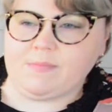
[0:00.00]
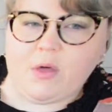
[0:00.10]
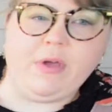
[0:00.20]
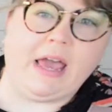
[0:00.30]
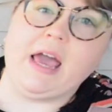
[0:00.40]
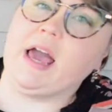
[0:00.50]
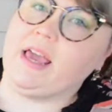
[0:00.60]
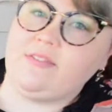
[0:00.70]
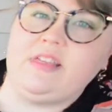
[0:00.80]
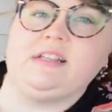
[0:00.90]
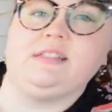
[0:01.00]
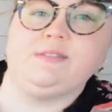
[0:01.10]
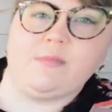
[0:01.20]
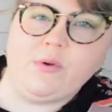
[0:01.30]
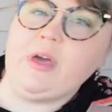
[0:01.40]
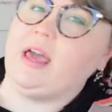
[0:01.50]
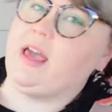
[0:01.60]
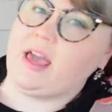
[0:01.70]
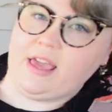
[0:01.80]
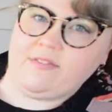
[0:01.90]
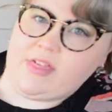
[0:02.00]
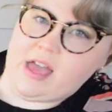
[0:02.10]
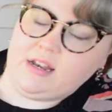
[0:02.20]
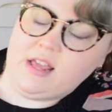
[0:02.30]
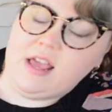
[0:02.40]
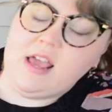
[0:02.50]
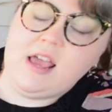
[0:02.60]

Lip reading: I have this. Okay, I have that.